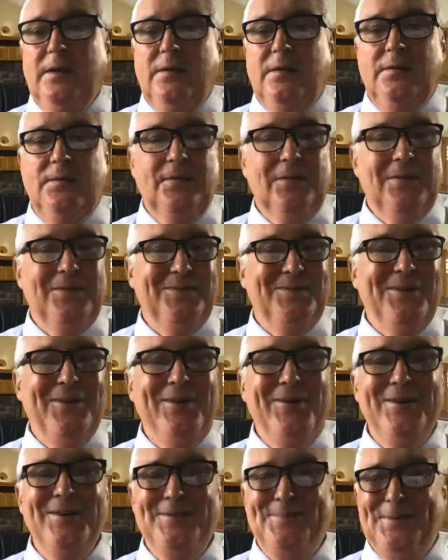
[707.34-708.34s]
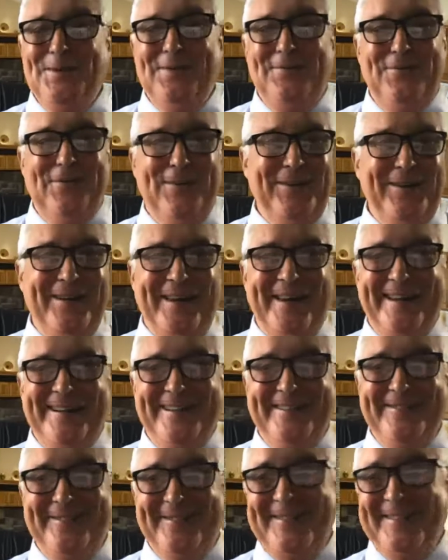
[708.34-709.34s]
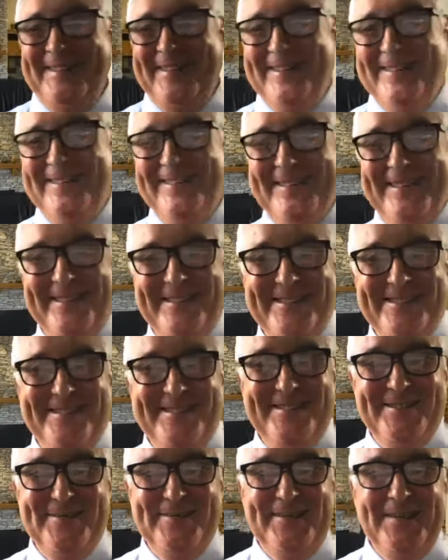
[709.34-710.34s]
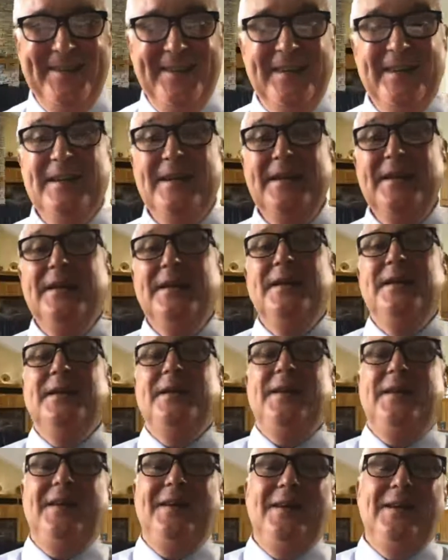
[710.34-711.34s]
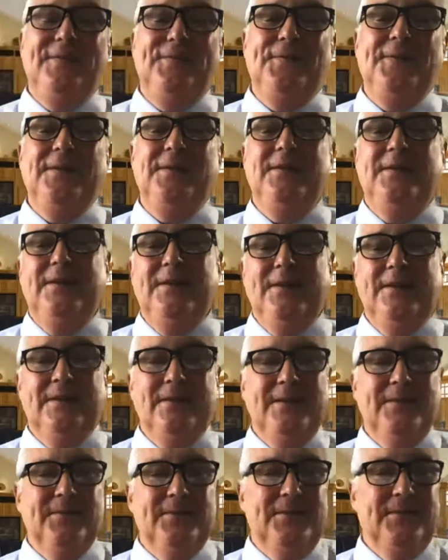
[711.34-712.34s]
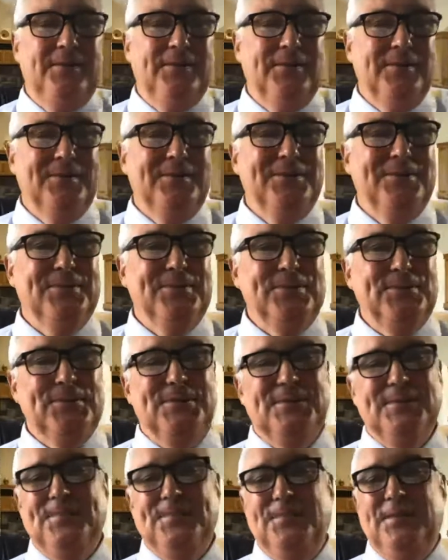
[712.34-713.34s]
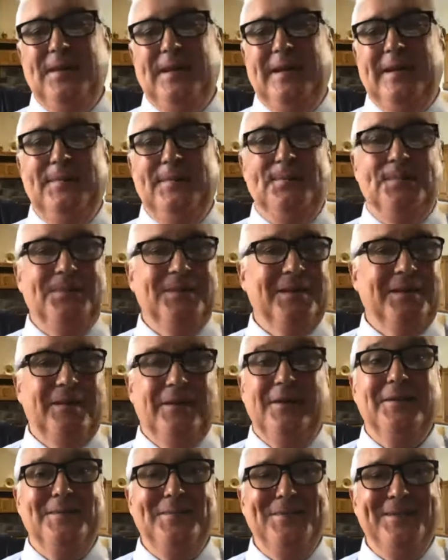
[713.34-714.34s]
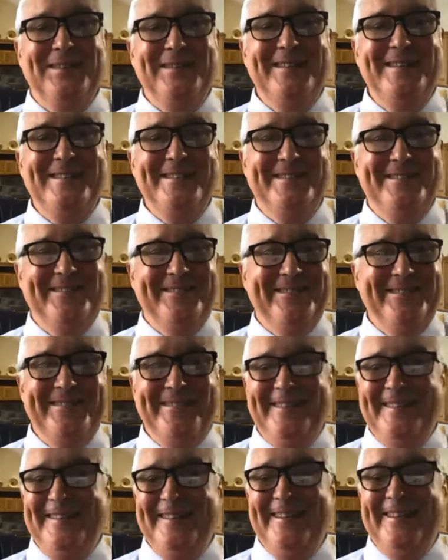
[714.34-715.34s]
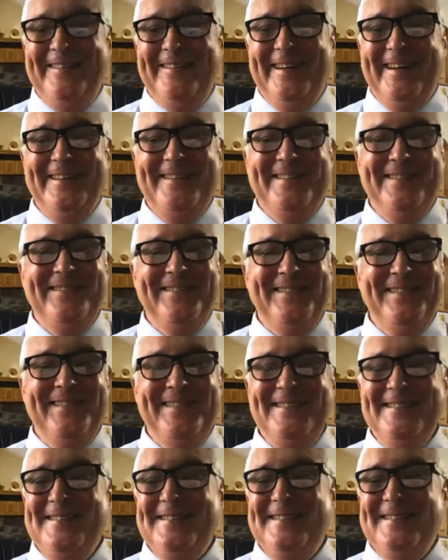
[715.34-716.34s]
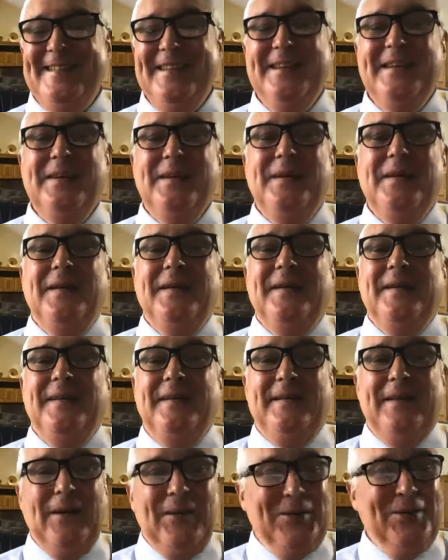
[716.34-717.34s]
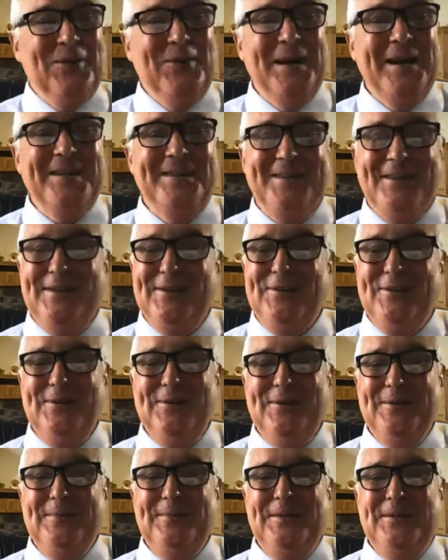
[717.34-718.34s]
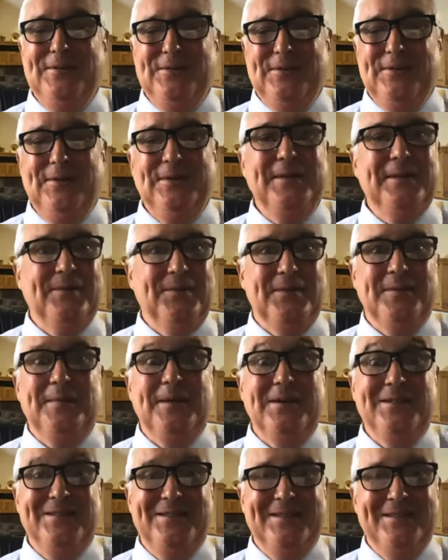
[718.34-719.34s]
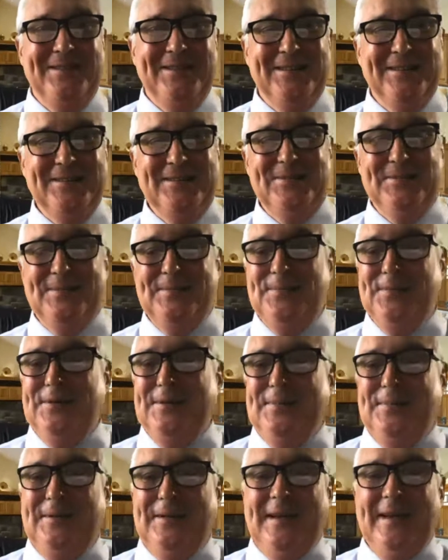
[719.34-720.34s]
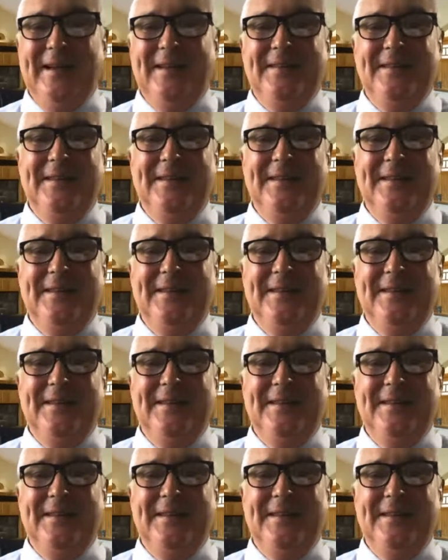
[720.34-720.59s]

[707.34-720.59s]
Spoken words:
Furthermore, it's been very active on the Gold Coast this week. If you're dealing with criminals like the police do in their activities, don't always assume that you're dealing with the most intelligent people out